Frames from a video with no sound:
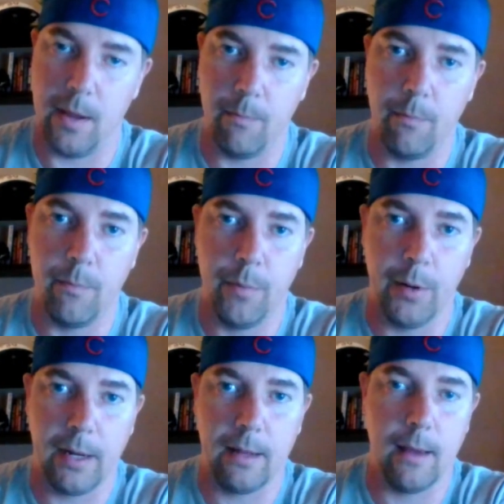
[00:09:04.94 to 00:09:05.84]
in
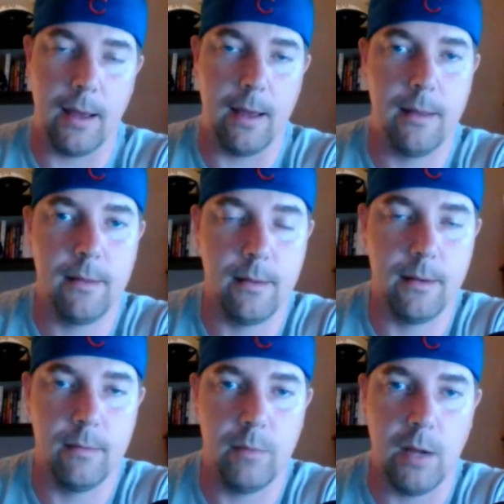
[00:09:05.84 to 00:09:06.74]
putting
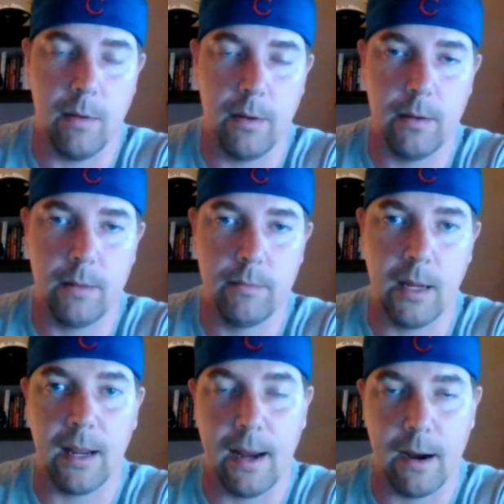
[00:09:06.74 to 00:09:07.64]

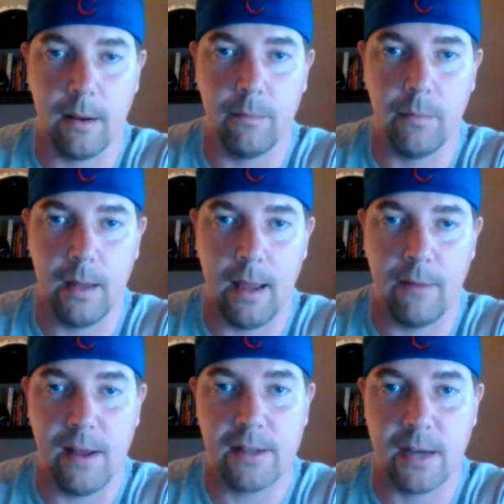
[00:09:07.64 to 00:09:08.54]
getting an
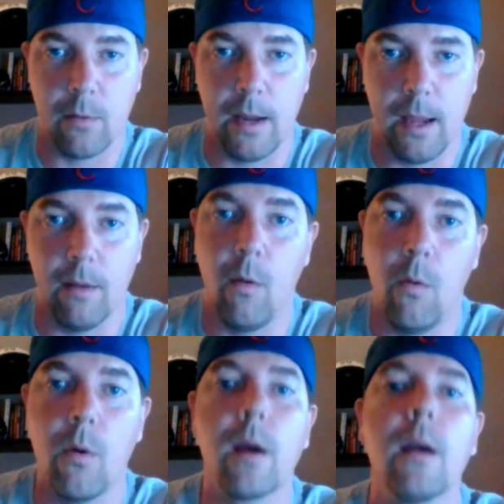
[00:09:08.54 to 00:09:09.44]
advanced airway in
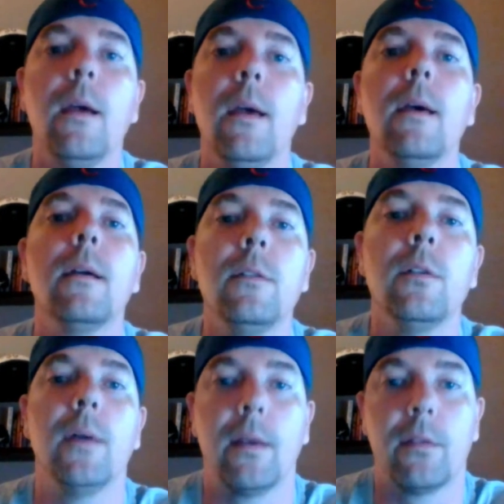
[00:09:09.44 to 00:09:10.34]
or
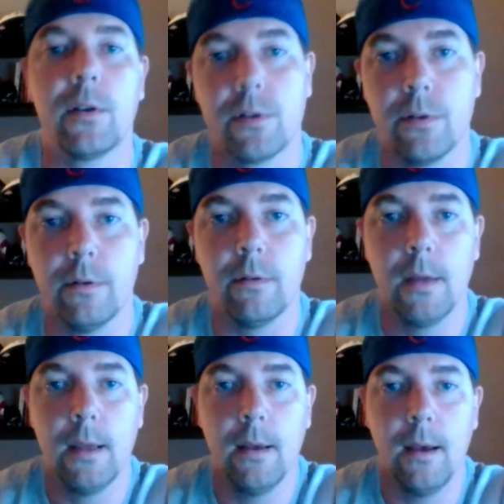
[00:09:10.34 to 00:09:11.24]
doing a surgical
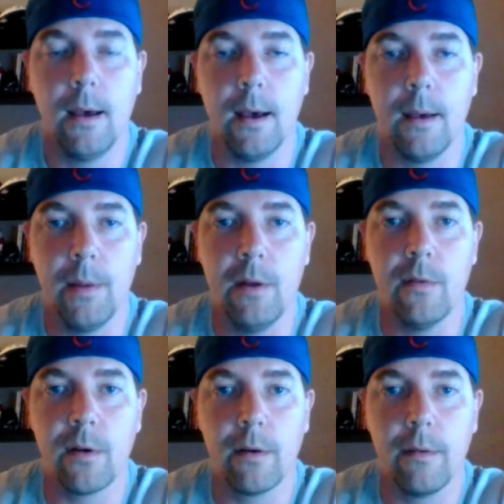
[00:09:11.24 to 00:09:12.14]

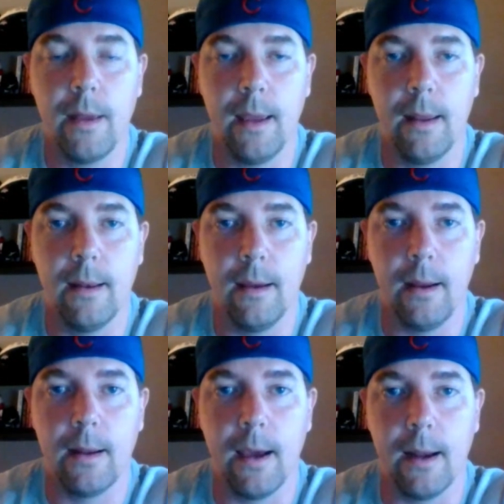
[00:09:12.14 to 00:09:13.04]
maneuver
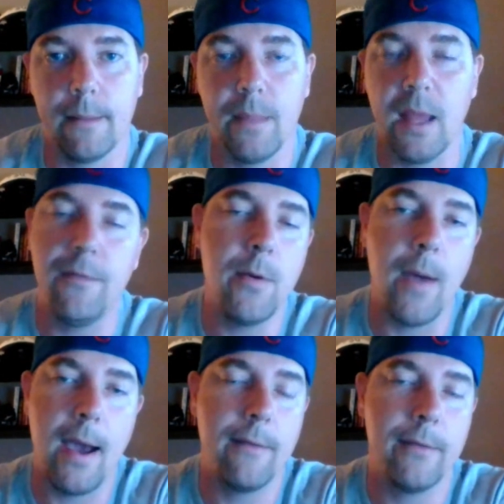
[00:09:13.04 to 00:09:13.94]
and cutting. And if you
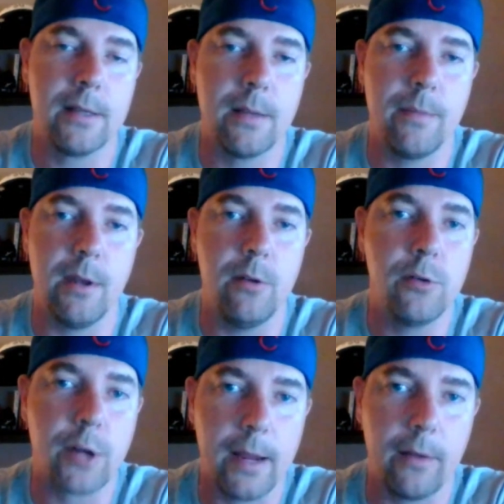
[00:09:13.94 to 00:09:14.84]
have like some of the new
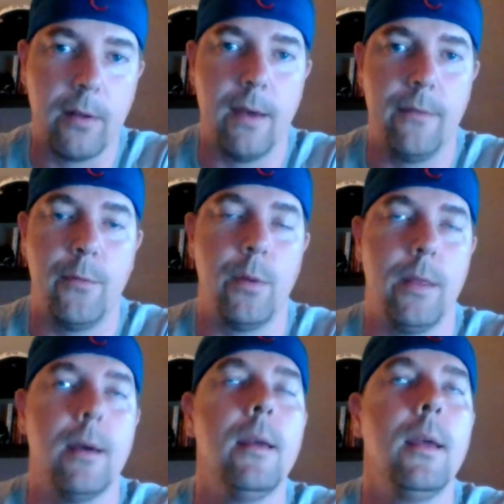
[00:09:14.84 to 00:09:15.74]
trach stuff or
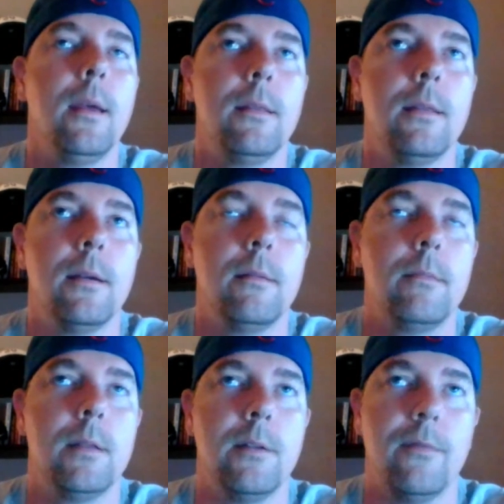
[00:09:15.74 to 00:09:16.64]
the
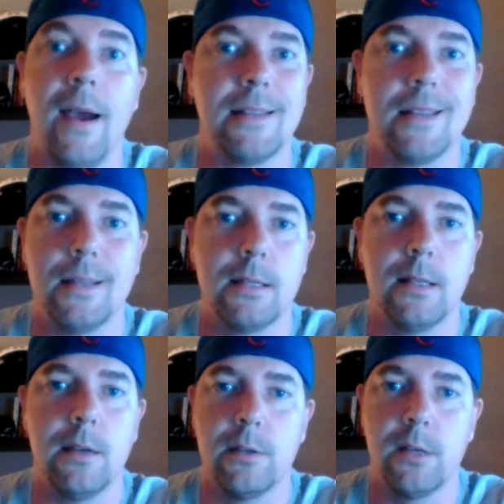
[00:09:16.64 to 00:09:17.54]
devices
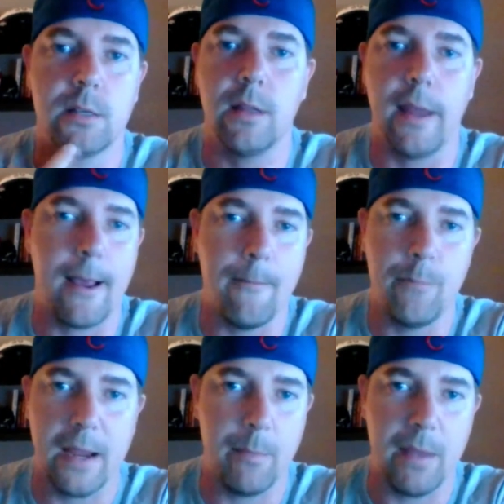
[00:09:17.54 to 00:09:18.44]
that is just like a
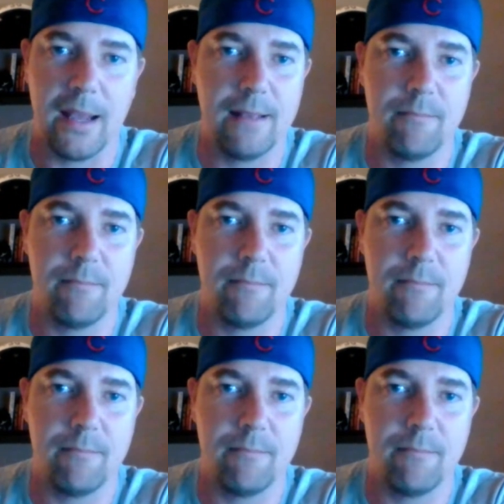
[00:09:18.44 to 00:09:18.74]
big